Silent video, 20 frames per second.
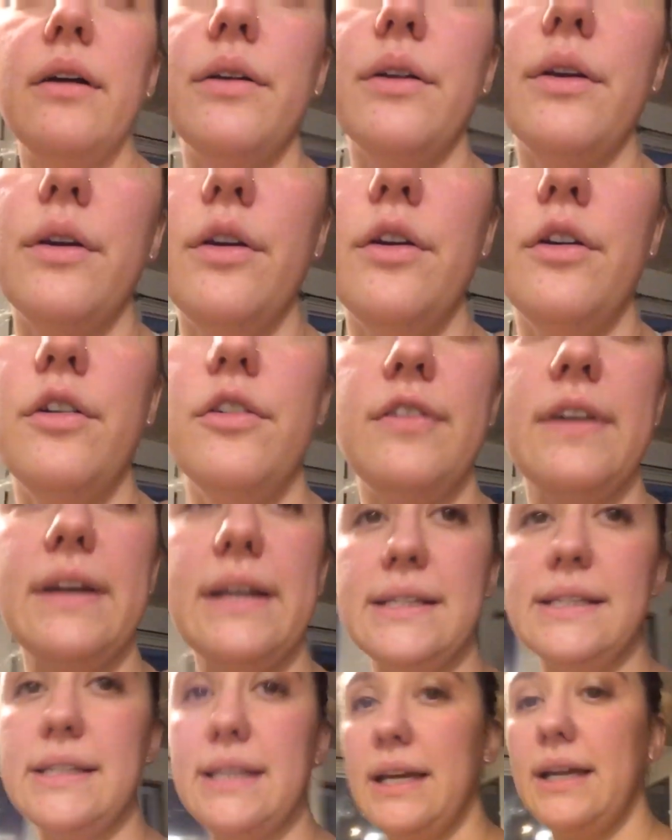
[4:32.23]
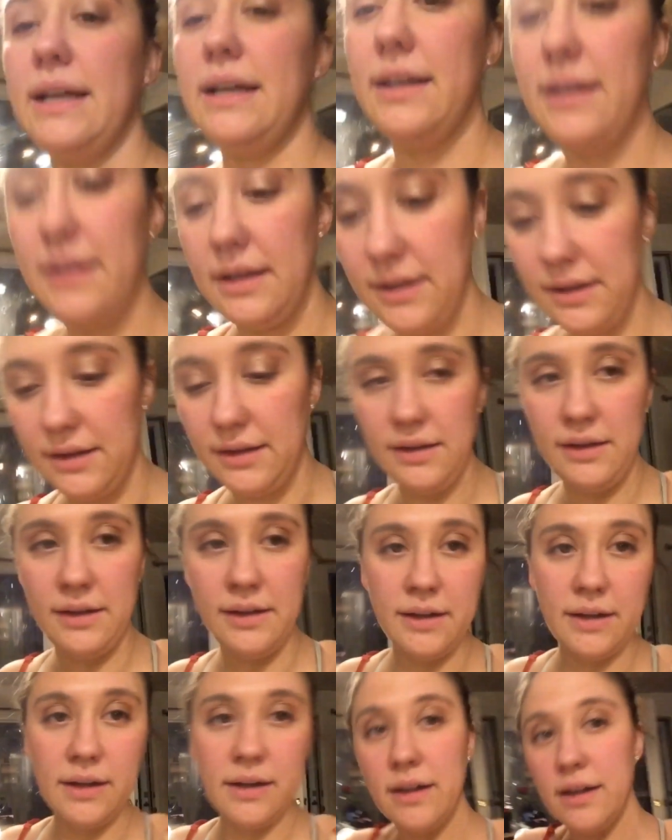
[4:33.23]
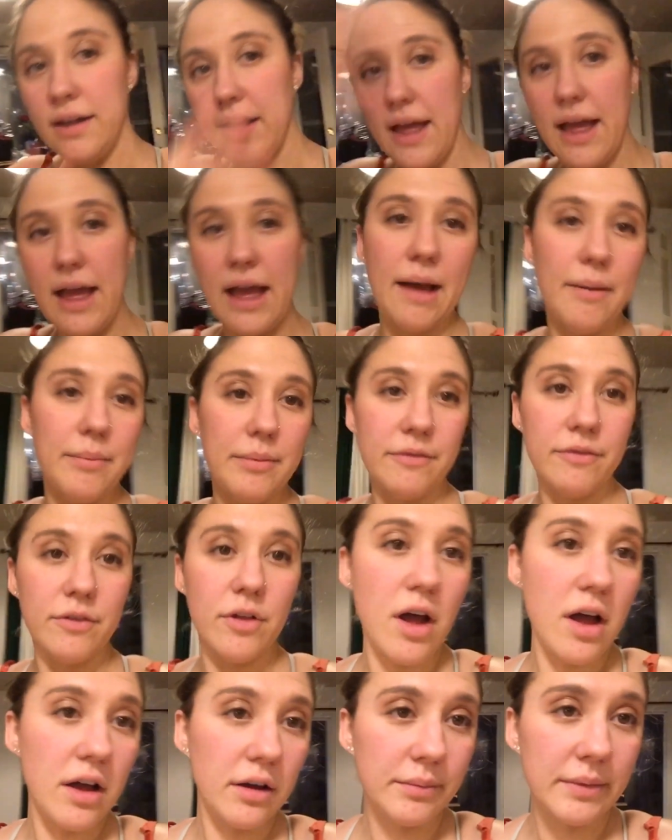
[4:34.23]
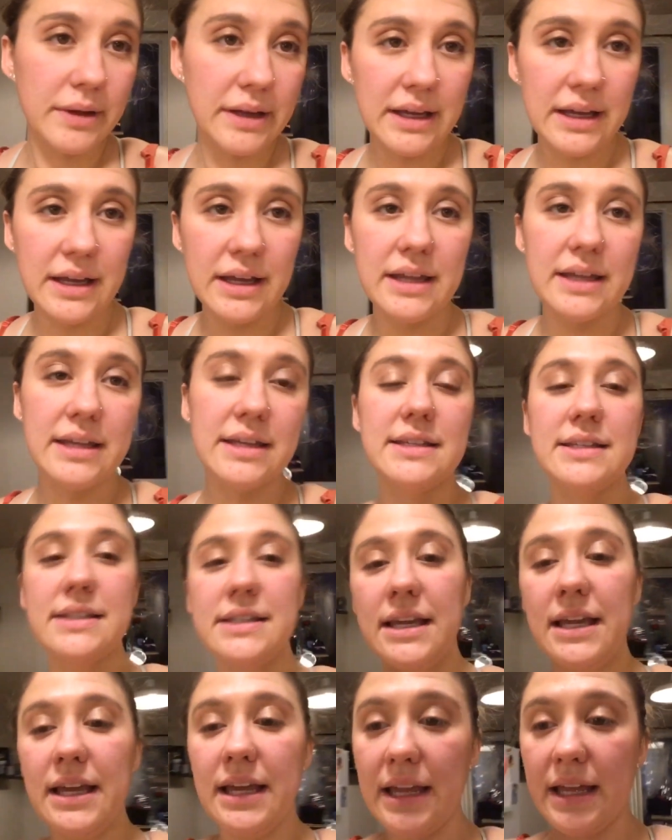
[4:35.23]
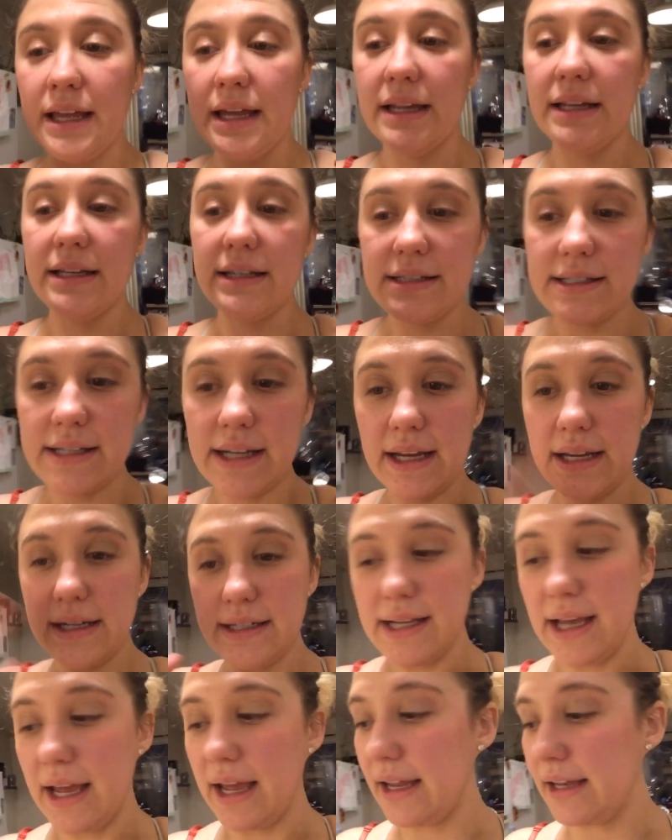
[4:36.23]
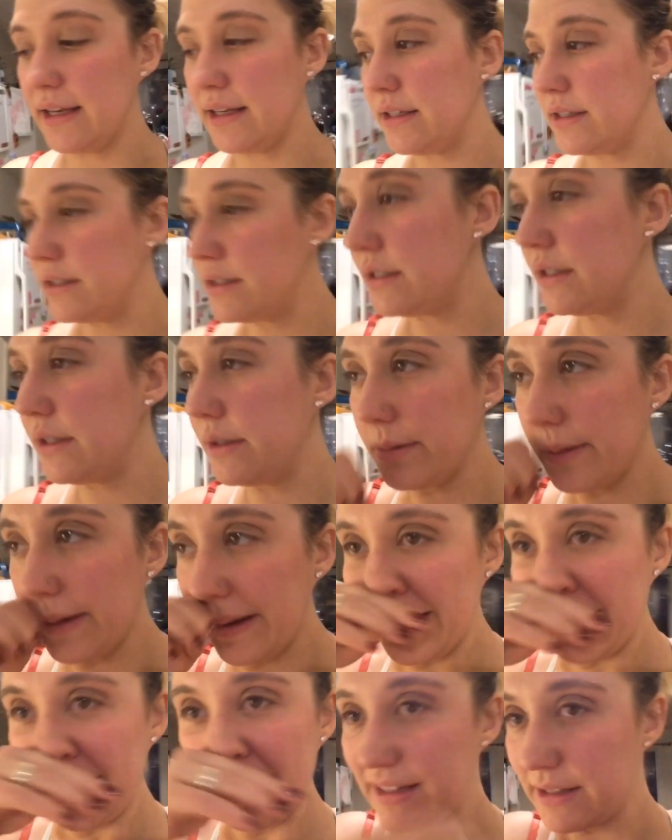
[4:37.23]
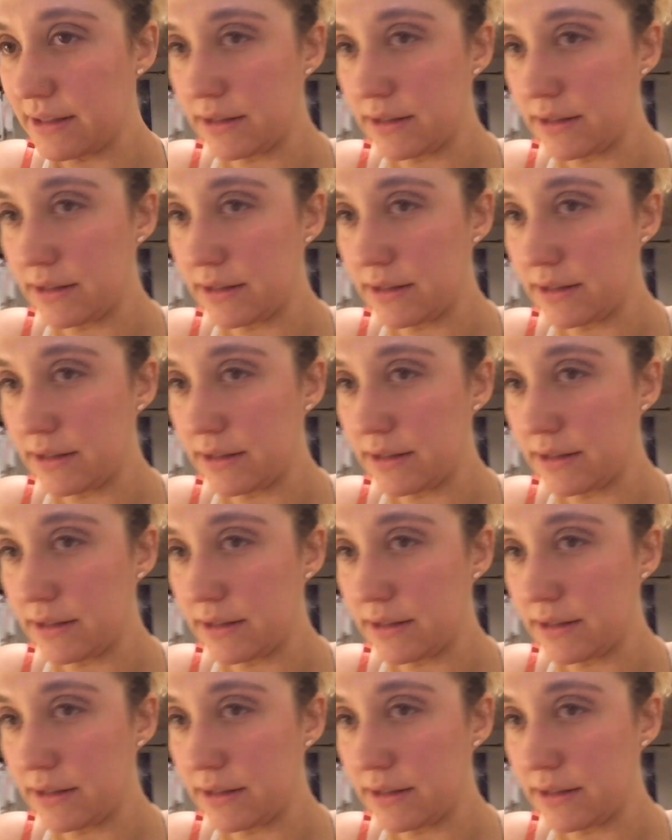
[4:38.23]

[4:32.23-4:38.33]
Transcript: happy vlogmas day 10 to you guys or any of that but